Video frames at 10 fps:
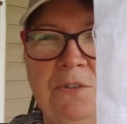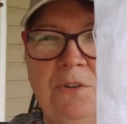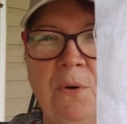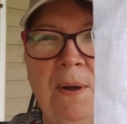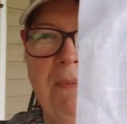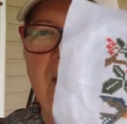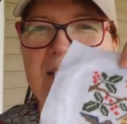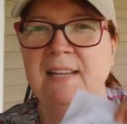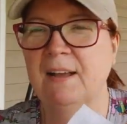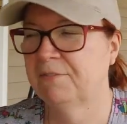So I'm
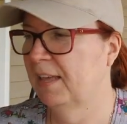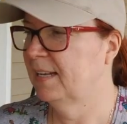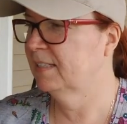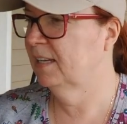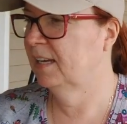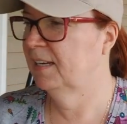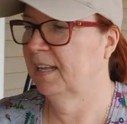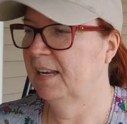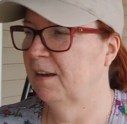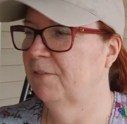glad to have that done,
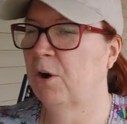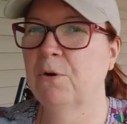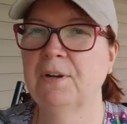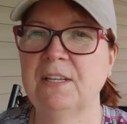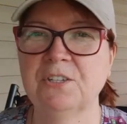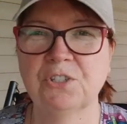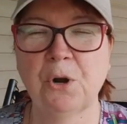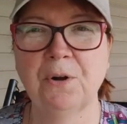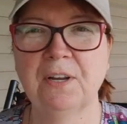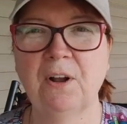and I've already
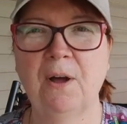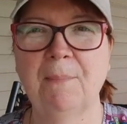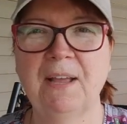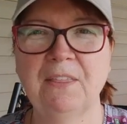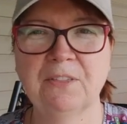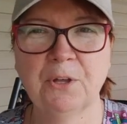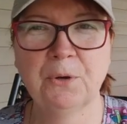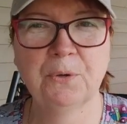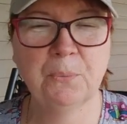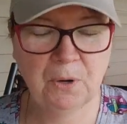started on my 3rd